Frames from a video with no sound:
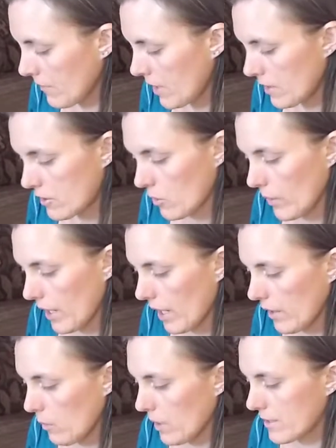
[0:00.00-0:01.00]
So it
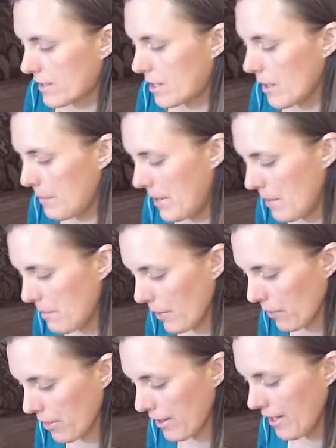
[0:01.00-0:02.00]
kind of wants to be both.
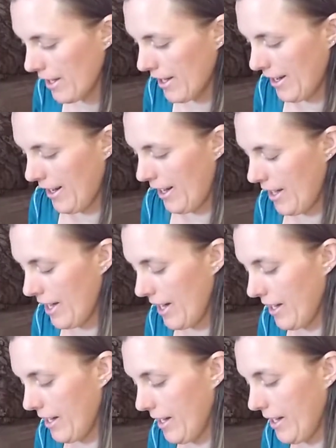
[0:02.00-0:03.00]

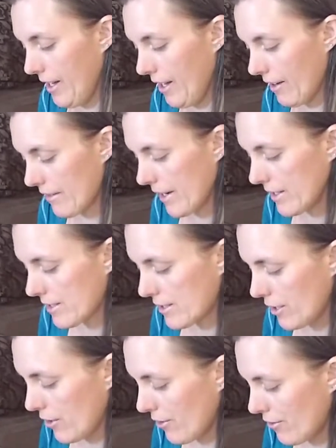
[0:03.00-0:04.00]
All right,
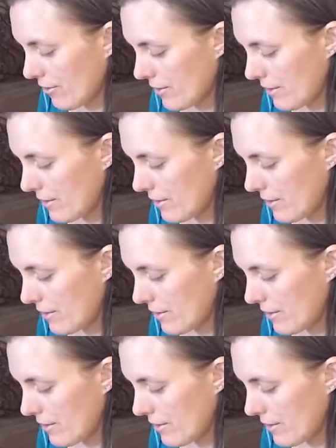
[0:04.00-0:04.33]
so